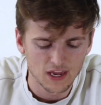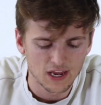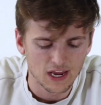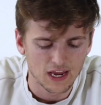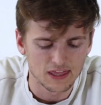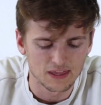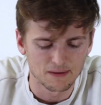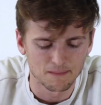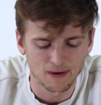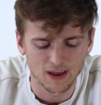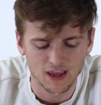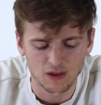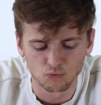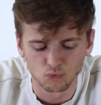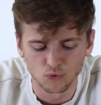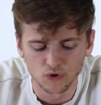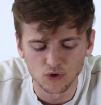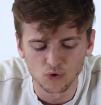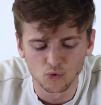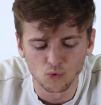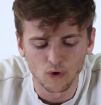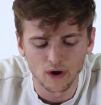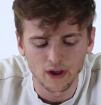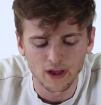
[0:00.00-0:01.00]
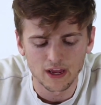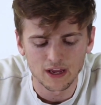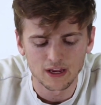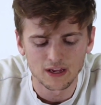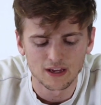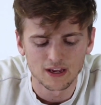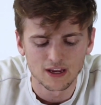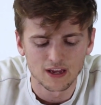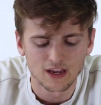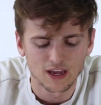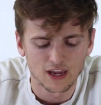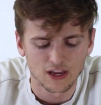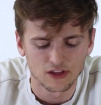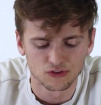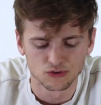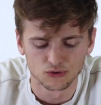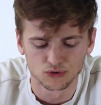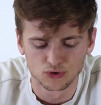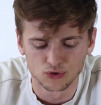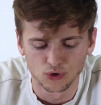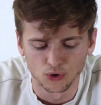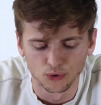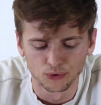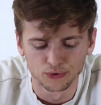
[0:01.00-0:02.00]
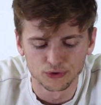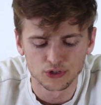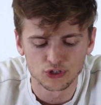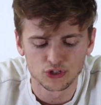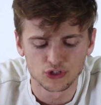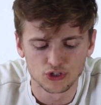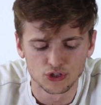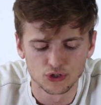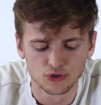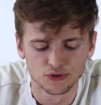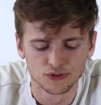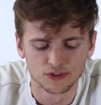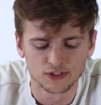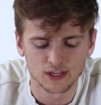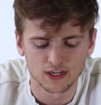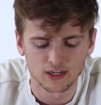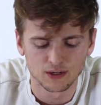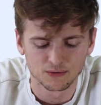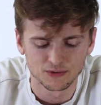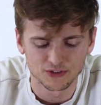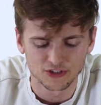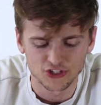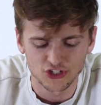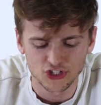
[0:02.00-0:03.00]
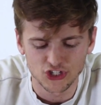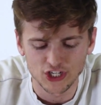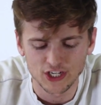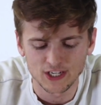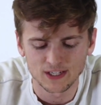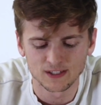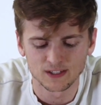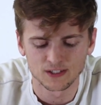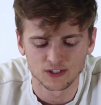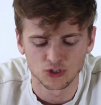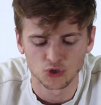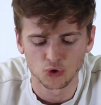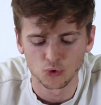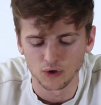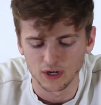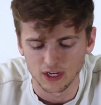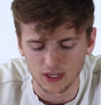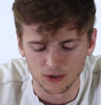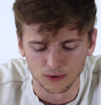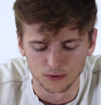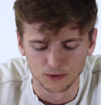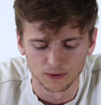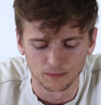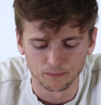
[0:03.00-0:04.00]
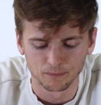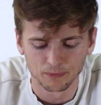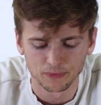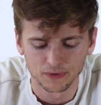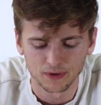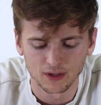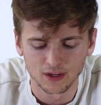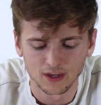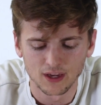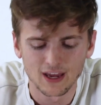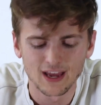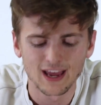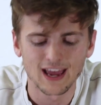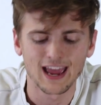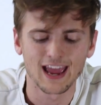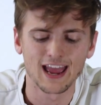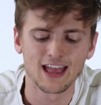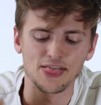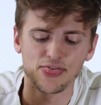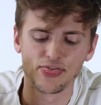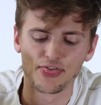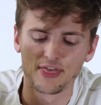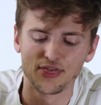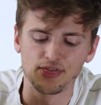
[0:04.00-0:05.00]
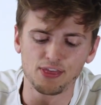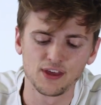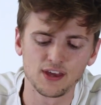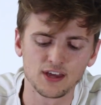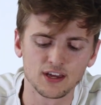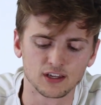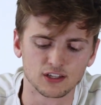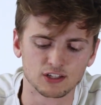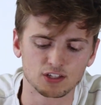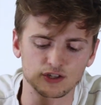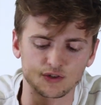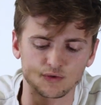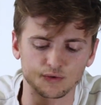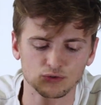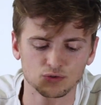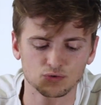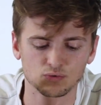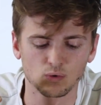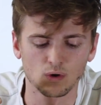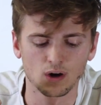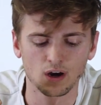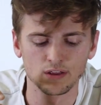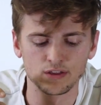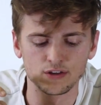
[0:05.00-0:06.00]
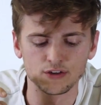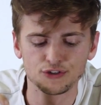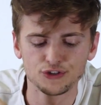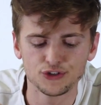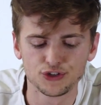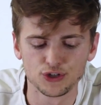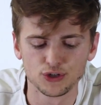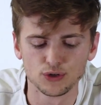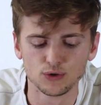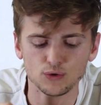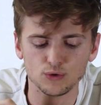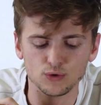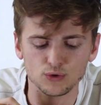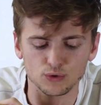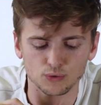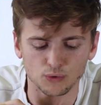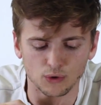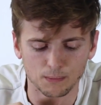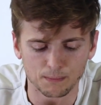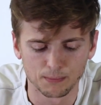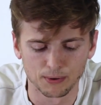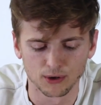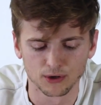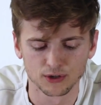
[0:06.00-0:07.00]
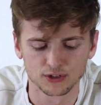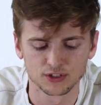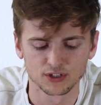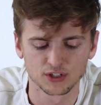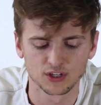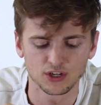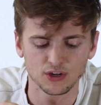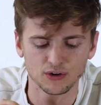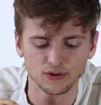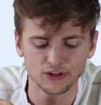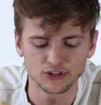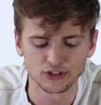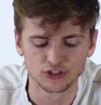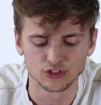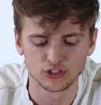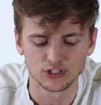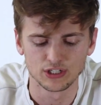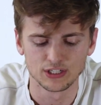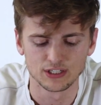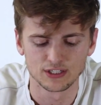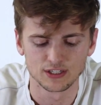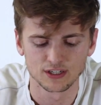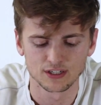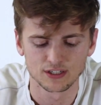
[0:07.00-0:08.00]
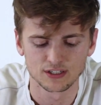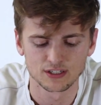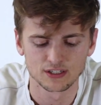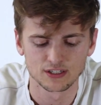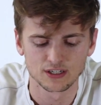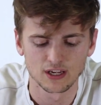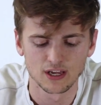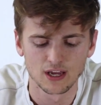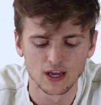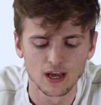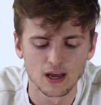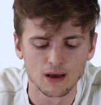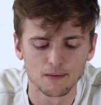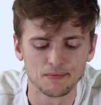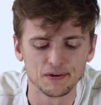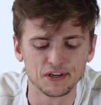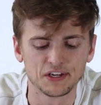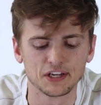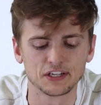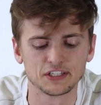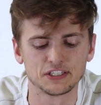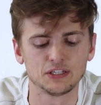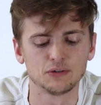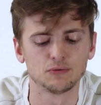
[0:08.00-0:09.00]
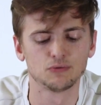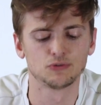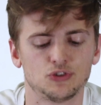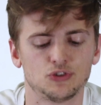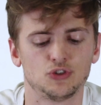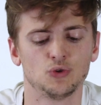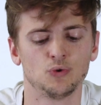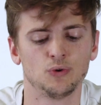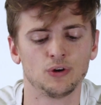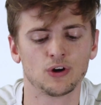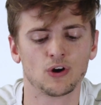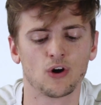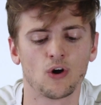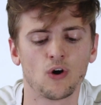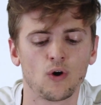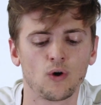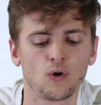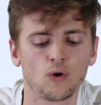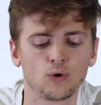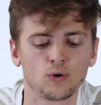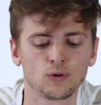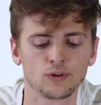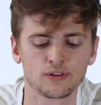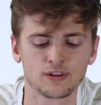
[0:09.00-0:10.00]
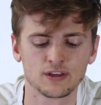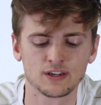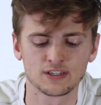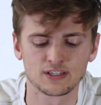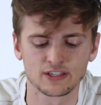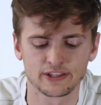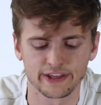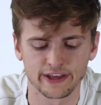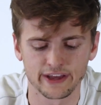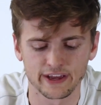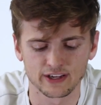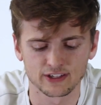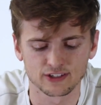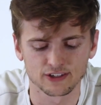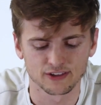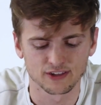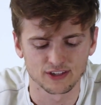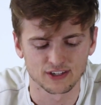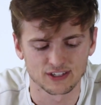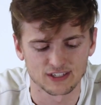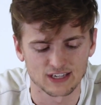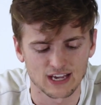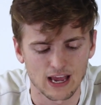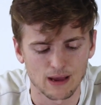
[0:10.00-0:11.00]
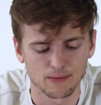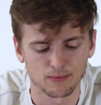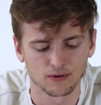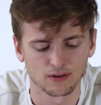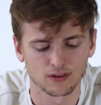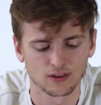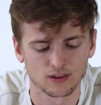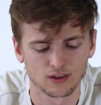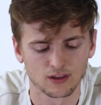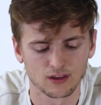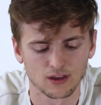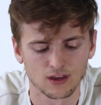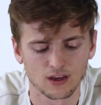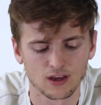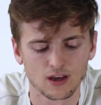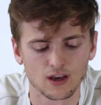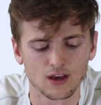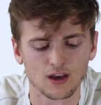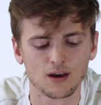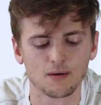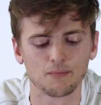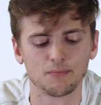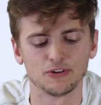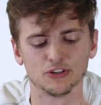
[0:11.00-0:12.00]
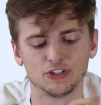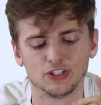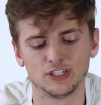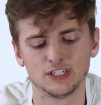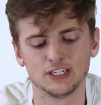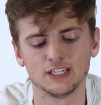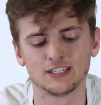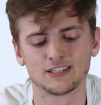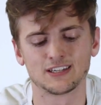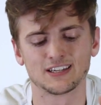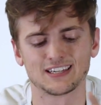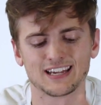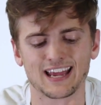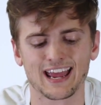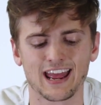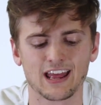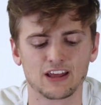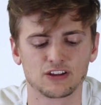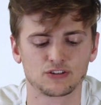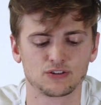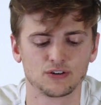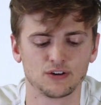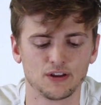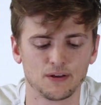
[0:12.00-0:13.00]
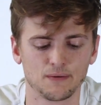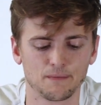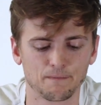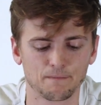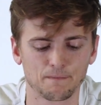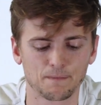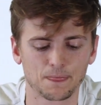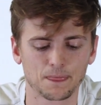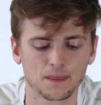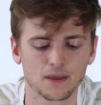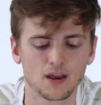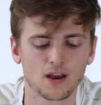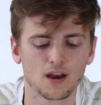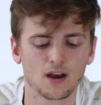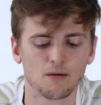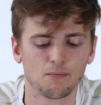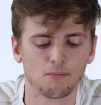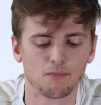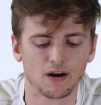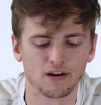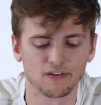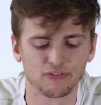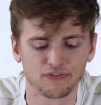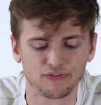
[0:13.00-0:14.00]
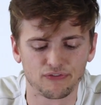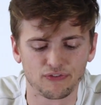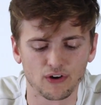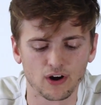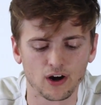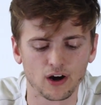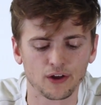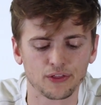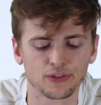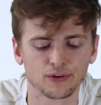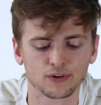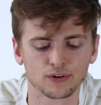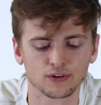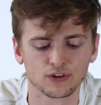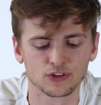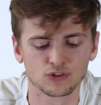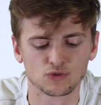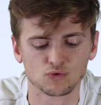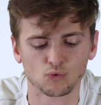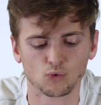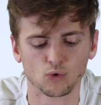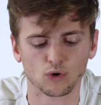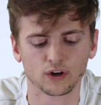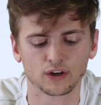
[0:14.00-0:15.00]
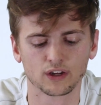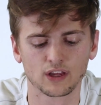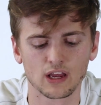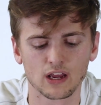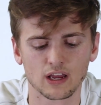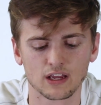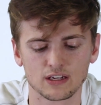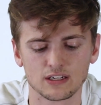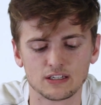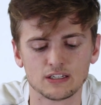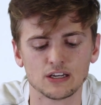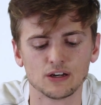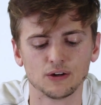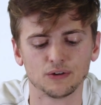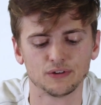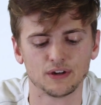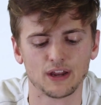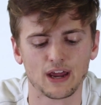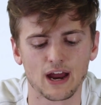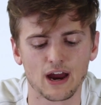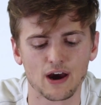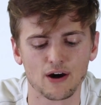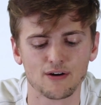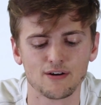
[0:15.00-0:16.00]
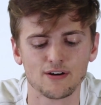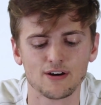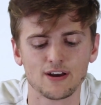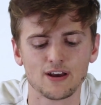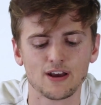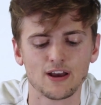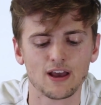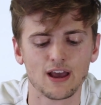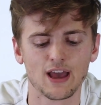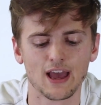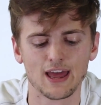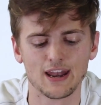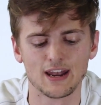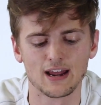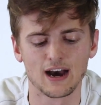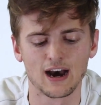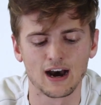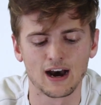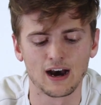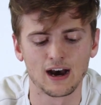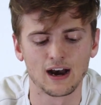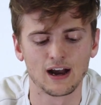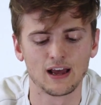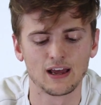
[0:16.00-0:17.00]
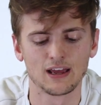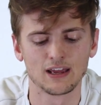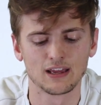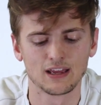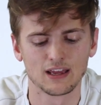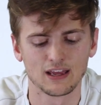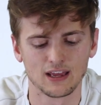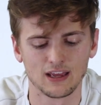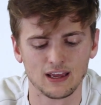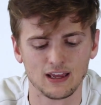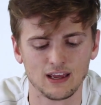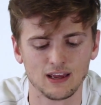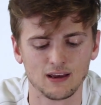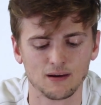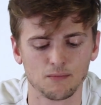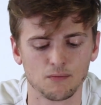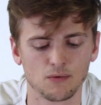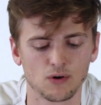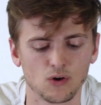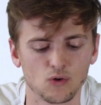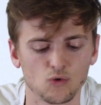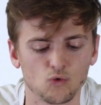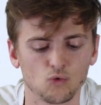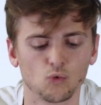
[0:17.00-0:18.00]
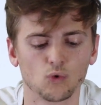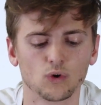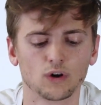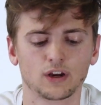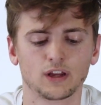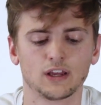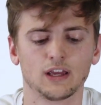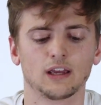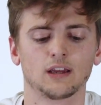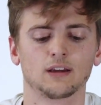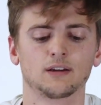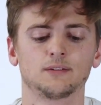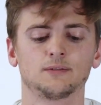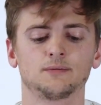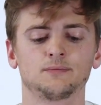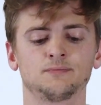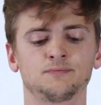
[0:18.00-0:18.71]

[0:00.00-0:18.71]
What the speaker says: And the man went away and told the Jews that it was Jesus who had healed him. And this was why the Jews were persecuting Jesus, because he doing all of these things on the Sabbath. But Jesus answered him, my Father is working until now, and I am working.